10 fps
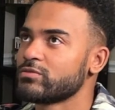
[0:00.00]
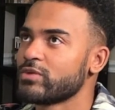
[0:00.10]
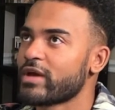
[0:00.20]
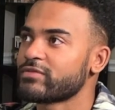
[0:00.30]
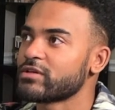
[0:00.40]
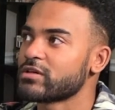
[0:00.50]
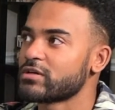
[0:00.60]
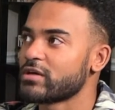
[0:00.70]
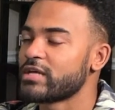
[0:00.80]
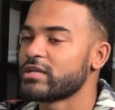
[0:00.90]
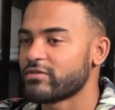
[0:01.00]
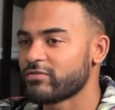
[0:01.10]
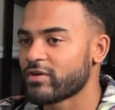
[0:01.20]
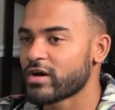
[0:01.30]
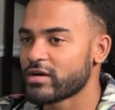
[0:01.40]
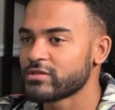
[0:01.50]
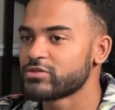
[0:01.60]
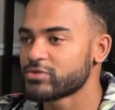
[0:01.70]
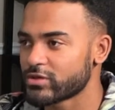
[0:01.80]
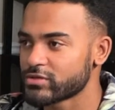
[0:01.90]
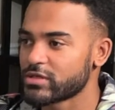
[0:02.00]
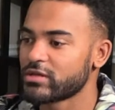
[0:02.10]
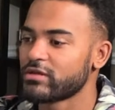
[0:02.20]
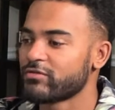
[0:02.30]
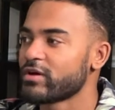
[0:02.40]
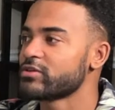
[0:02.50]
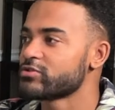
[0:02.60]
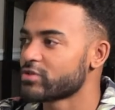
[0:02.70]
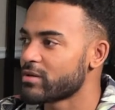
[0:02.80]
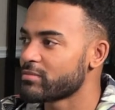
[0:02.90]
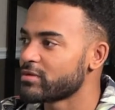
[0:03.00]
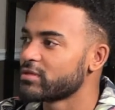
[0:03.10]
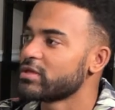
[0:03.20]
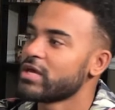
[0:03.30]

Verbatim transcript: we have to identify the triggers, identify the trauma,